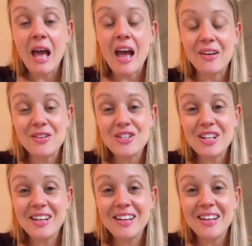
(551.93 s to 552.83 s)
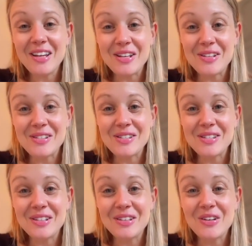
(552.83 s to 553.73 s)
Energy
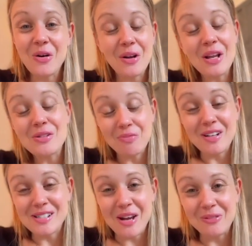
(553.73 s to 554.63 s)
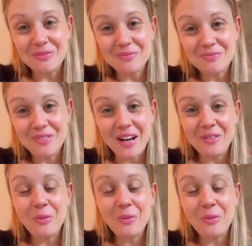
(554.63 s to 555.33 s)
it runs out, right?